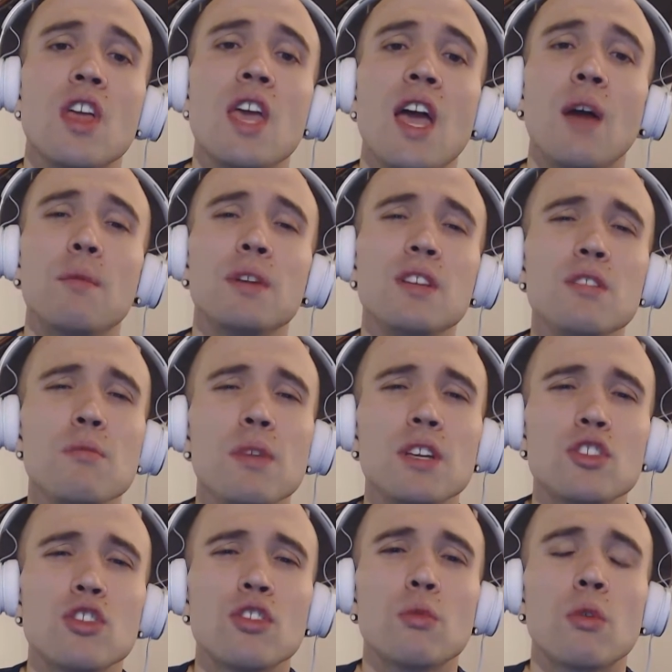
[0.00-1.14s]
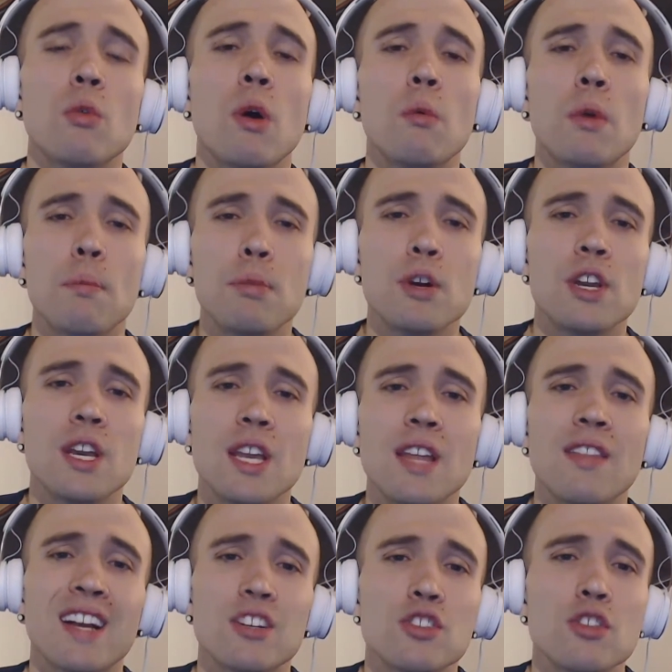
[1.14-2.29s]
And we need to make sure that we're what we're putting in.
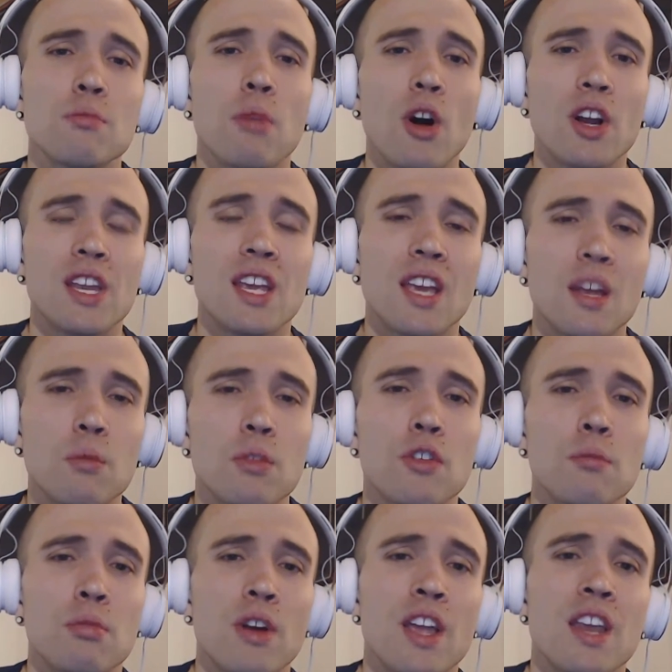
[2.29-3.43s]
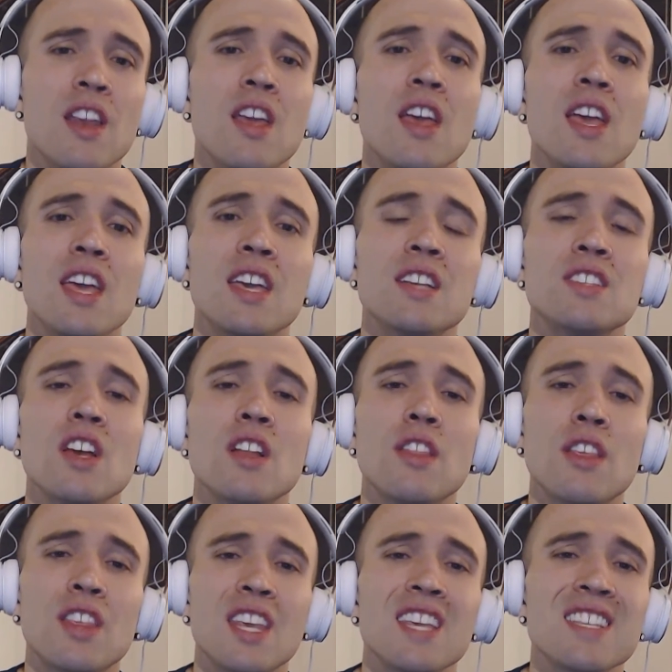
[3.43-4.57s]
There's your body again with your brain, is the
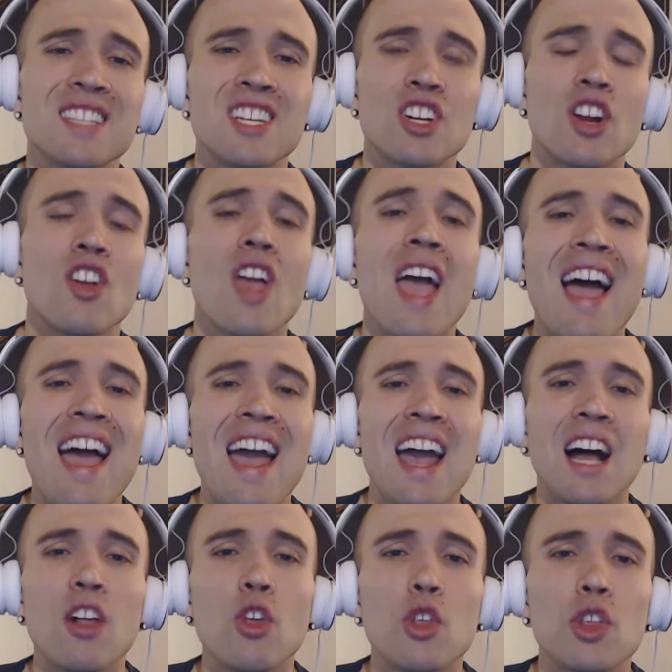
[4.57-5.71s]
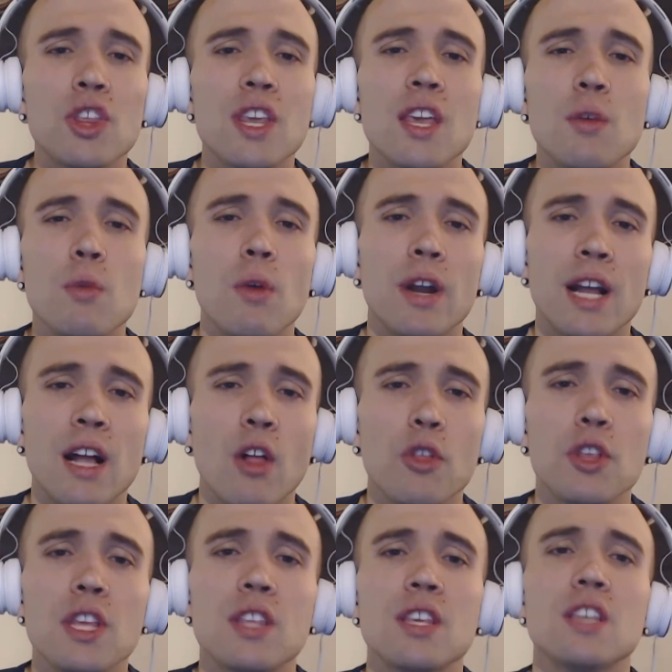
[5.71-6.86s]
things that are healthy. We want healthy
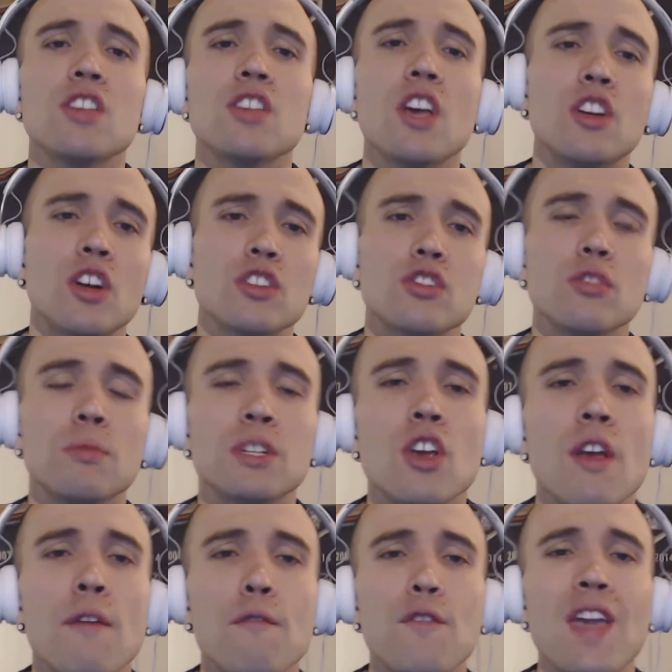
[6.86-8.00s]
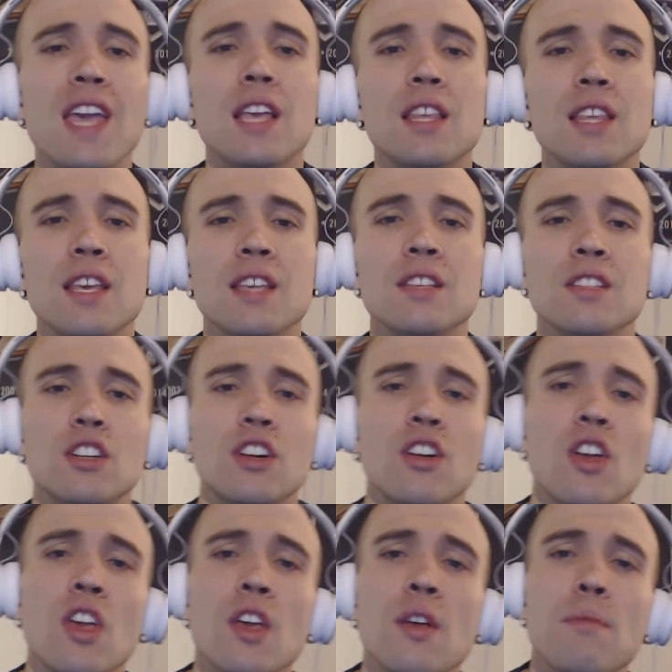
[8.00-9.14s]
things, not so much fake things that are
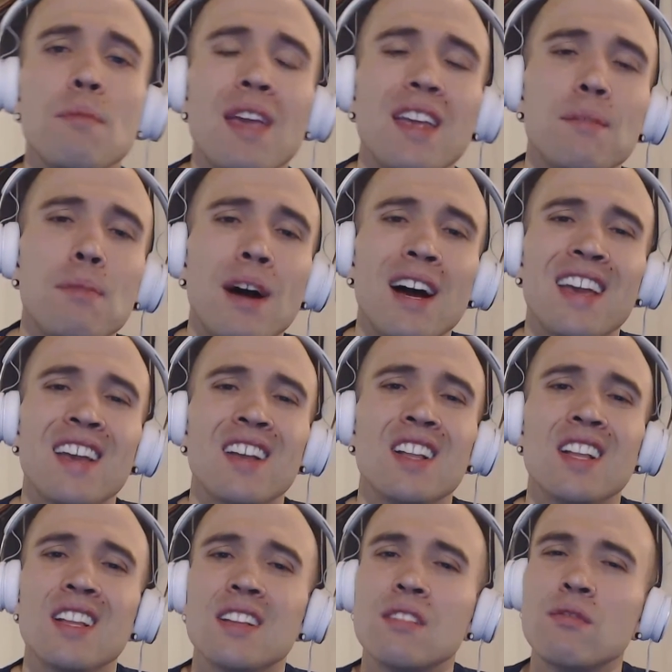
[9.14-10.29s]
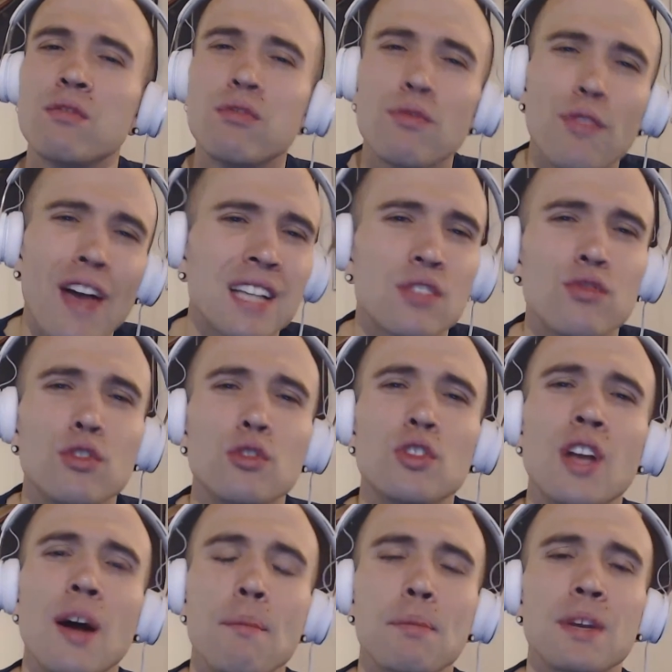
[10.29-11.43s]
made by fast food
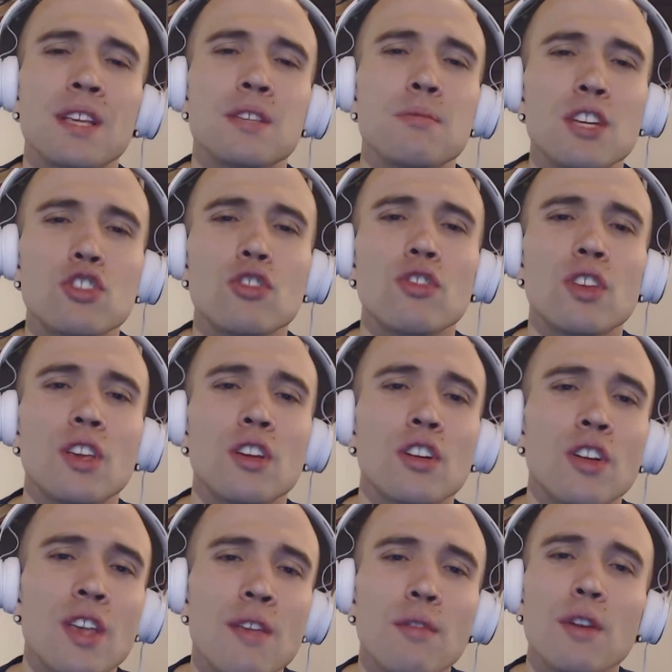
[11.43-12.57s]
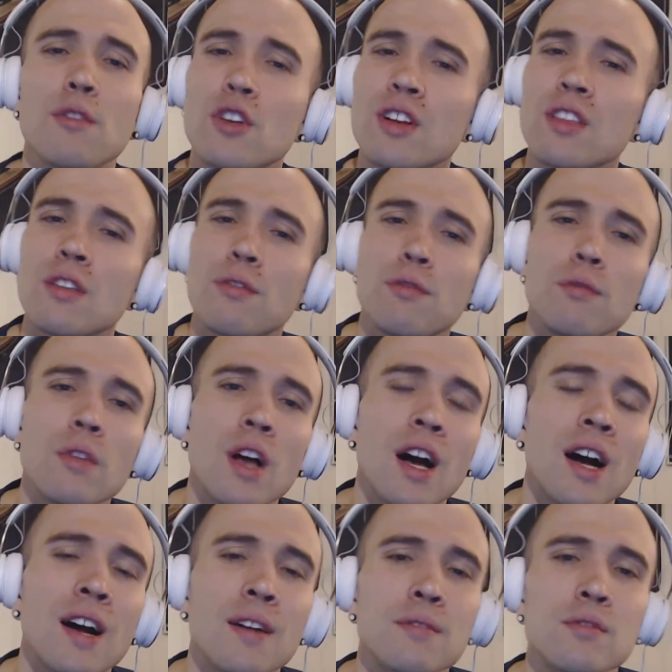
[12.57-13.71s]
companies. Make sure that you're even if you're in the
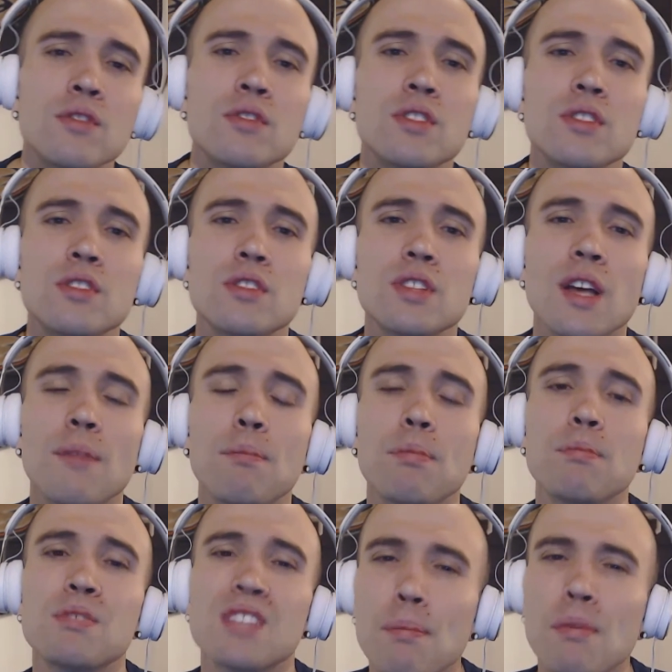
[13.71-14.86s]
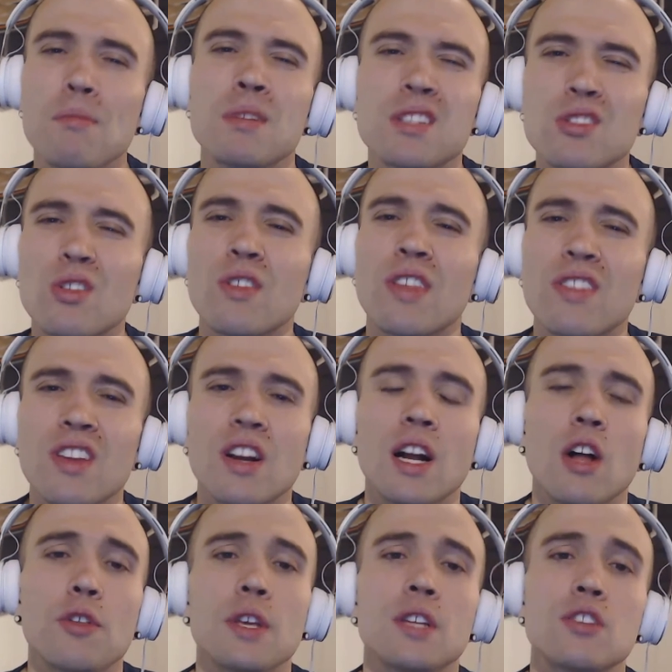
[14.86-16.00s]
uh, sup- supplement store that they're
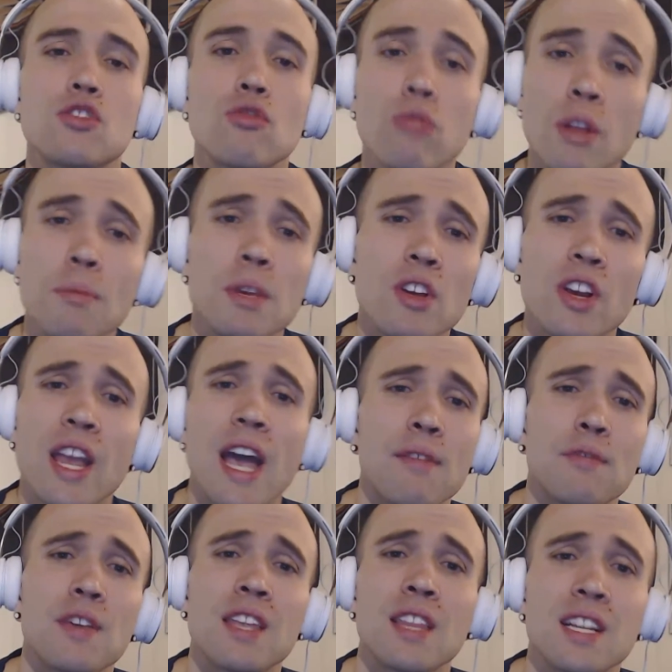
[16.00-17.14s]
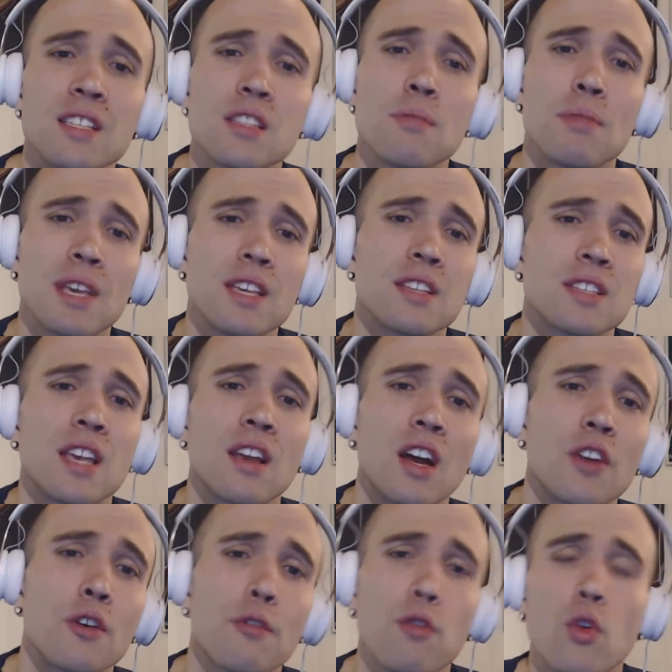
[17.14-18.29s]
healthy. Limit your caffeine. That's the biggest thing.
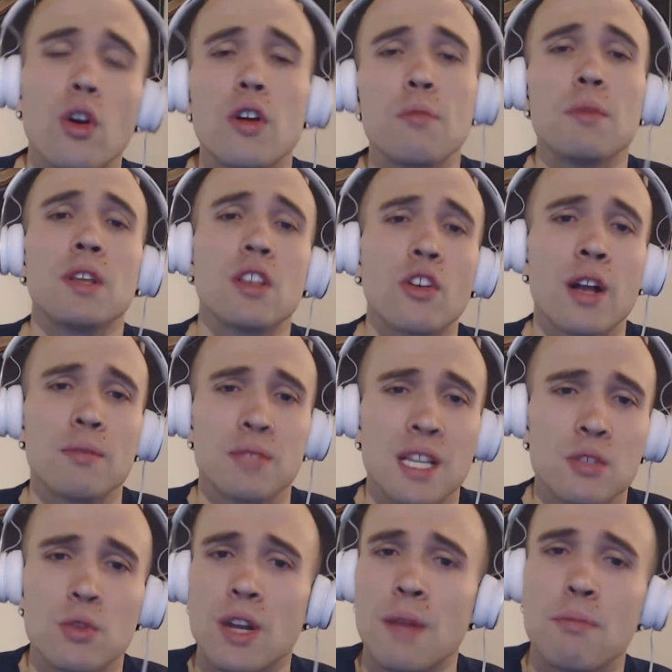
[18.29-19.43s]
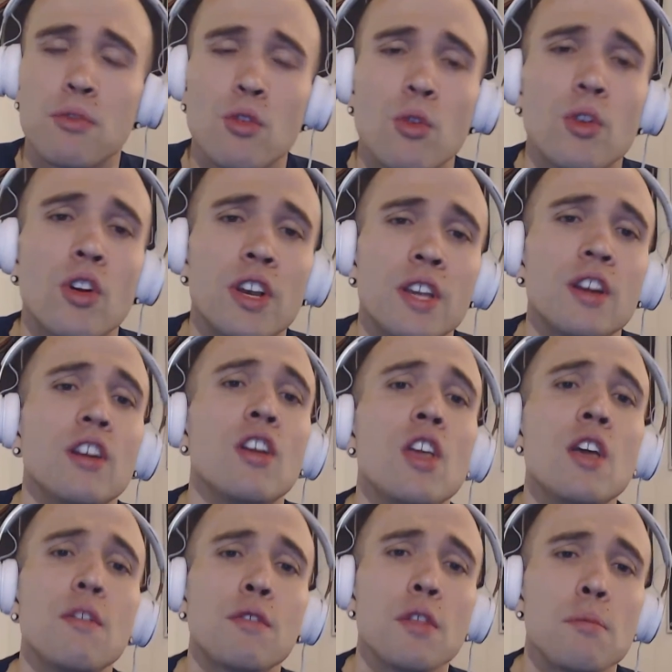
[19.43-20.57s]
Under 400 milligrams. That's what I'm throwing on here
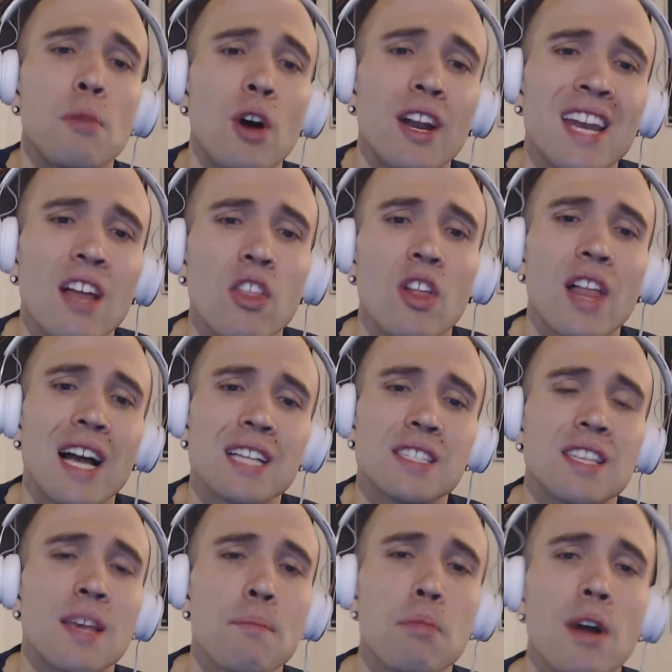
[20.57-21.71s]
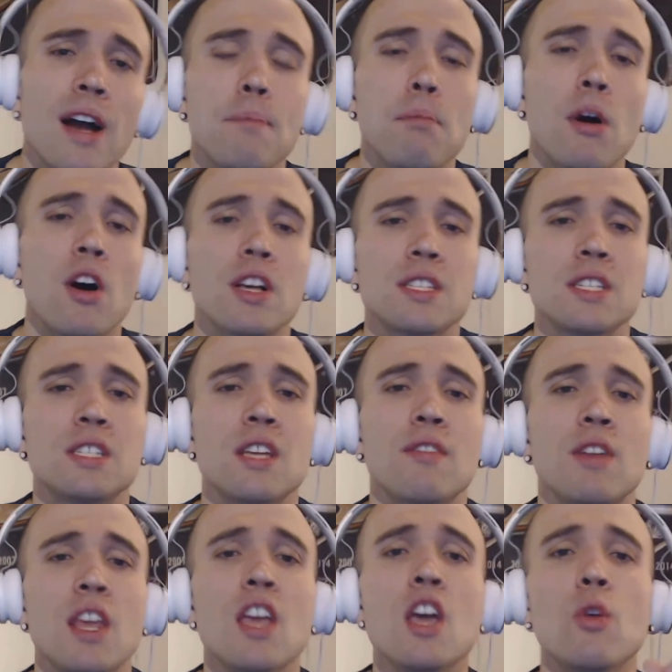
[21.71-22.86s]
for the body. Now the last thing, pride, positivity.